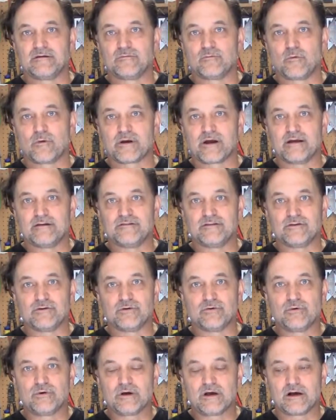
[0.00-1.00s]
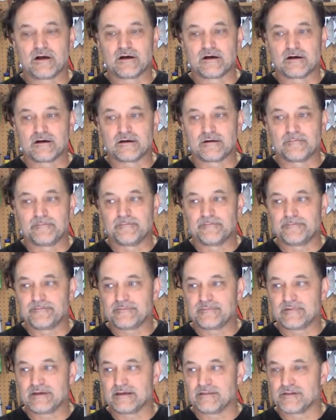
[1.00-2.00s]
what I do
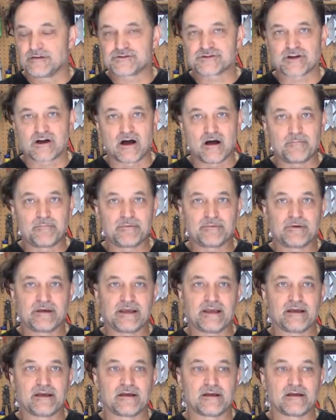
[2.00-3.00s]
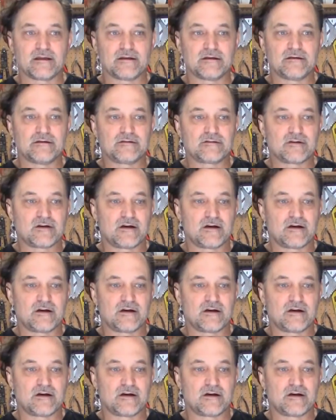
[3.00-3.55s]
in the shop, and